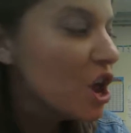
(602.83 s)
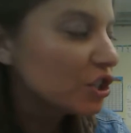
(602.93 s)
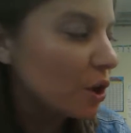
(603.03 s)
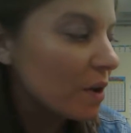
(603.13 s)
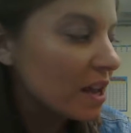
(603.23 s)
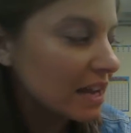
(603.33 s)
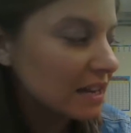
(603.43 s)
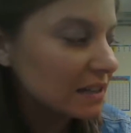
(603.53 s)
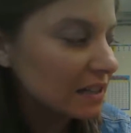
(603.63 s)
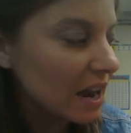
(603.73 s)
So
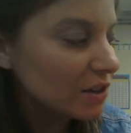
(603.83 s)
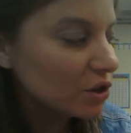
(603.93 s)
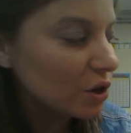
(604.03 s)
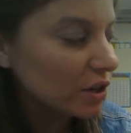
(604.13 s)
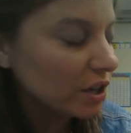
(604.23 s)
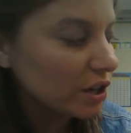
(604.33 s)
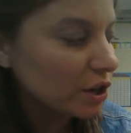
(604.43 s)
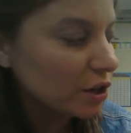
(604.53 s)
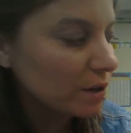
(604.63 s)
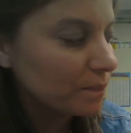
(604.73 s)
inside
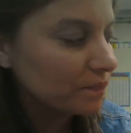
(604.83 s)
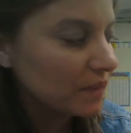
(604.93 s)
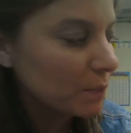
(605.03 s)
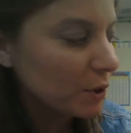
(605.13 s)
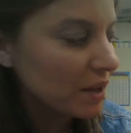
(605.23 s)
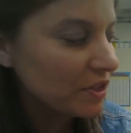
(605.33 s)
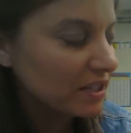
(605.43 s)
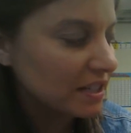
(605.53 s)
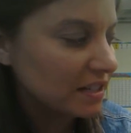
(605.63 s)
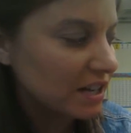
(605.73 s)
your
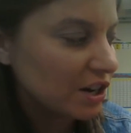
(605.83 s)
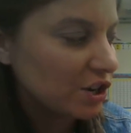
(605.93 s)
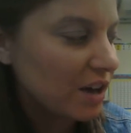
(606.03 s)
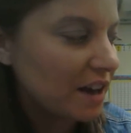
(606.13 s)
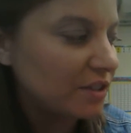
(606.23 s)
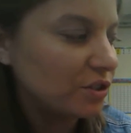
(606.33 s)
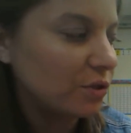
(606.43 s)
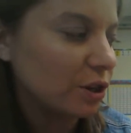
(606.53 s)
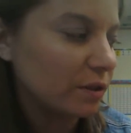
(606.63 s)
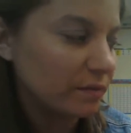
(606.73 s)
parentheses here, you got to
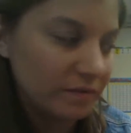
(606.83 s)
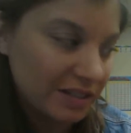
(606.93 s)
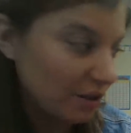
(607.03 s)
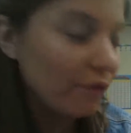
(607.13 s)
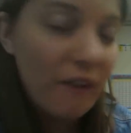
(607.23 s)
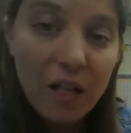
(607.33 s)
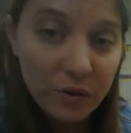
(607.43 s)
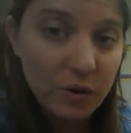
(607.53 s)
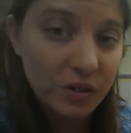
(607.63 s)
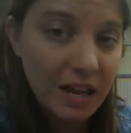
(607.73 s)
do still follow
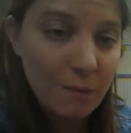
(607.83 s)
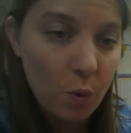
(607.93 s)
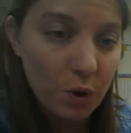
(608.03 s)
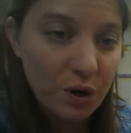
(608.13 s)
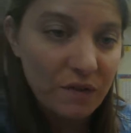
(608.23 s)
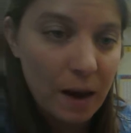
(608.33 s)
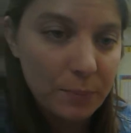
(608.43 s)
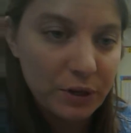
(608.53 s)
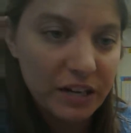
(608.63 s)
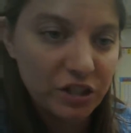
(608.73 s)
your same order of
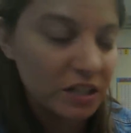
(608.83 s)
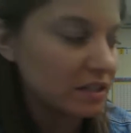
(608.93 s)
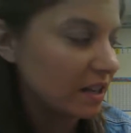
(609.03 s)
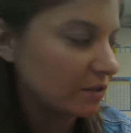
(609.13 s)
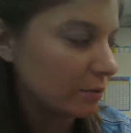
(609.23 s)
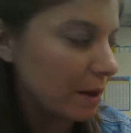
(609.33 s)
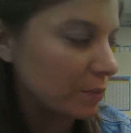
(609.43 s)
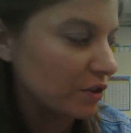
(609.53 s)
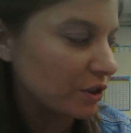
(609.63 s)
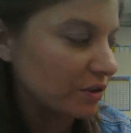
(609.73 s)
operations. And
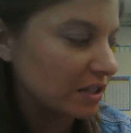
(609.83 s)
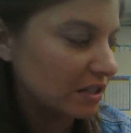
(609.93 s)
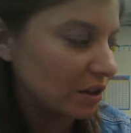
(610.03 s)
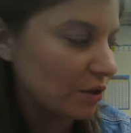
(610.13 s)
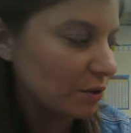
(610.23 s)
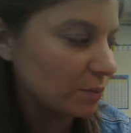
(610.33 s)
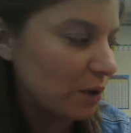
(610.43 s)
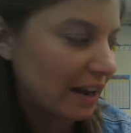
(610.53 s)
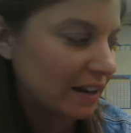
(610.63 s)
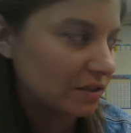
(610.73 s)
remember, there's still those
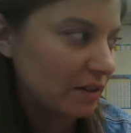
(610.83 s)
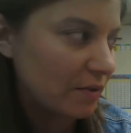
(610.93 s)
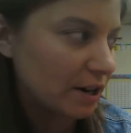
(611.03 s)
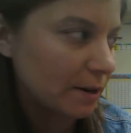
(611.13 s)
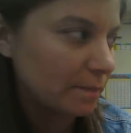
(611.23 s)
brackets around there.